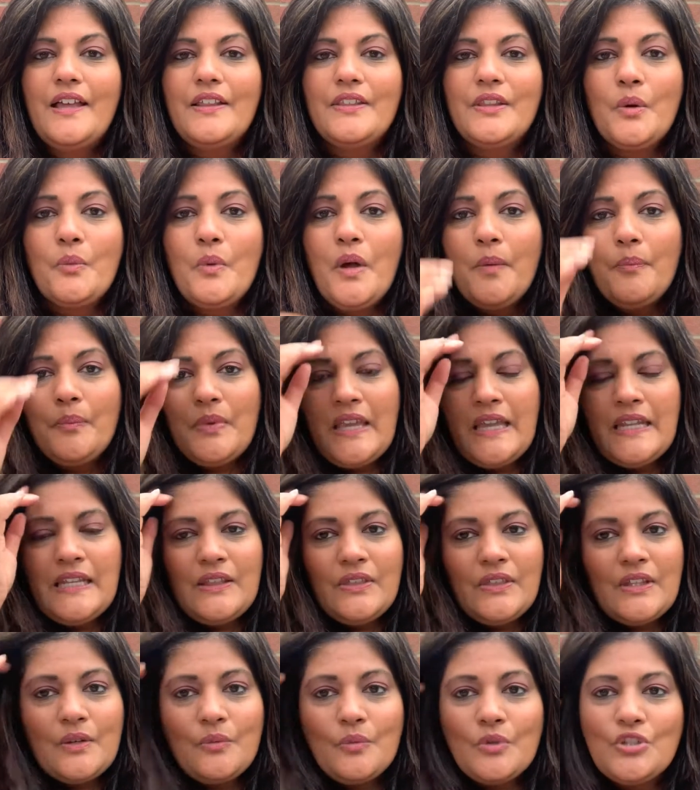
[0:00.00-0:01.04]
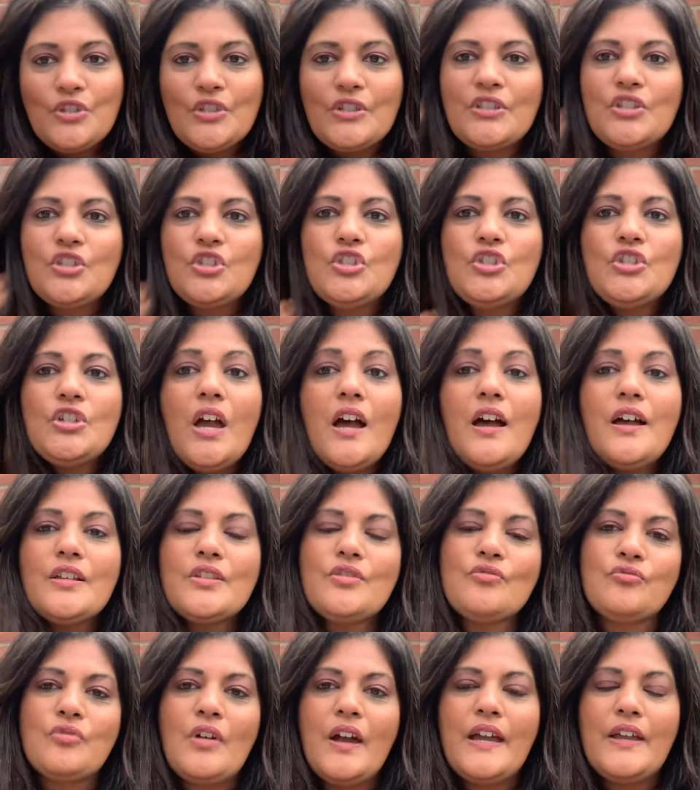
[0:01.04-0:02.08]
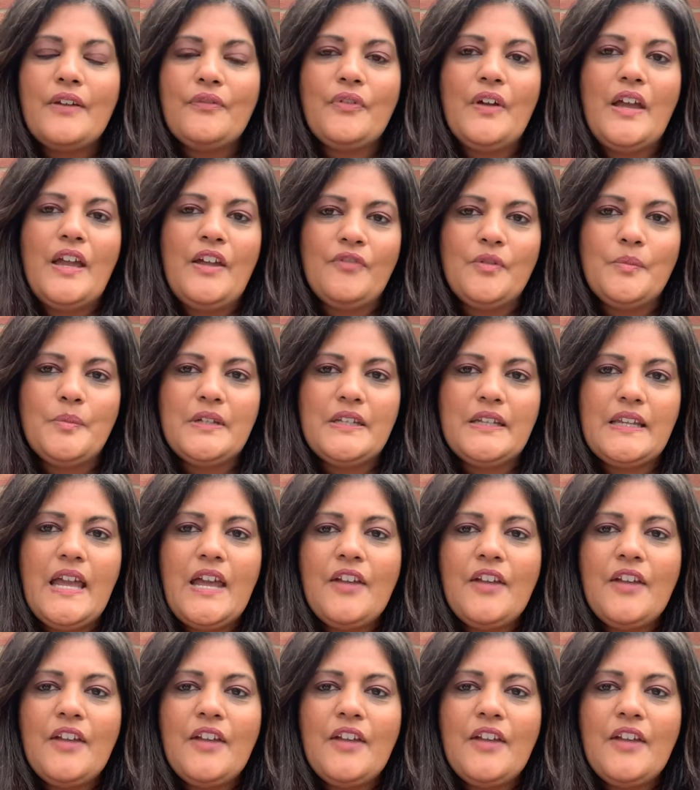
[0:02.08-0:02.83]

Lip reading: There won't be anything which is just right for everybody.